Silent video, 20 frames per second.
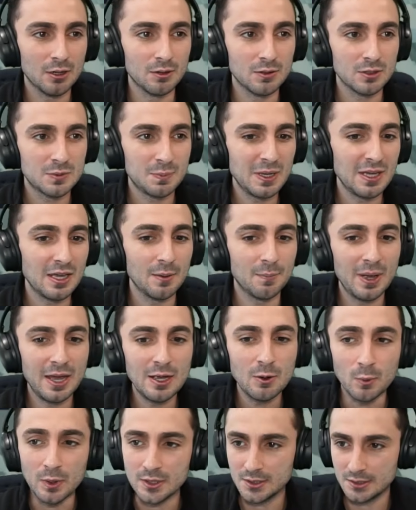speaking of
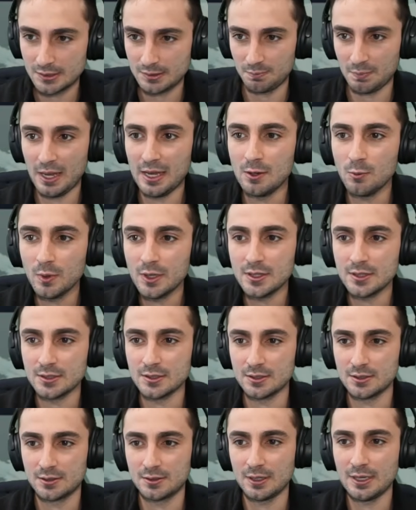penguins
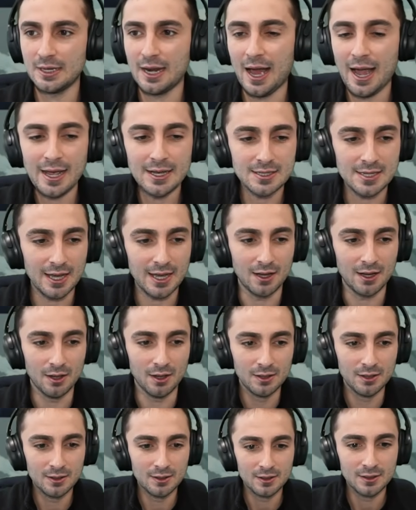in Hytale,
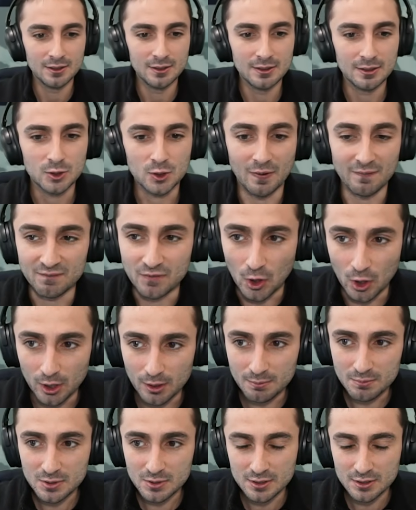
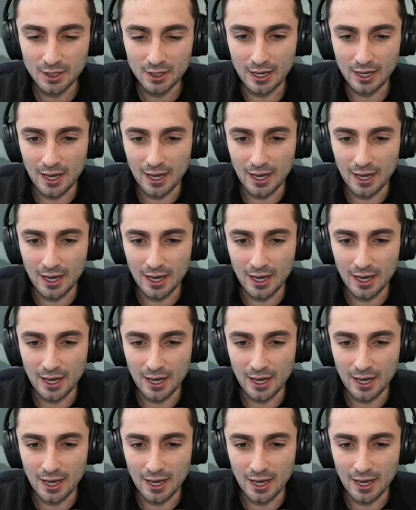confirmed. I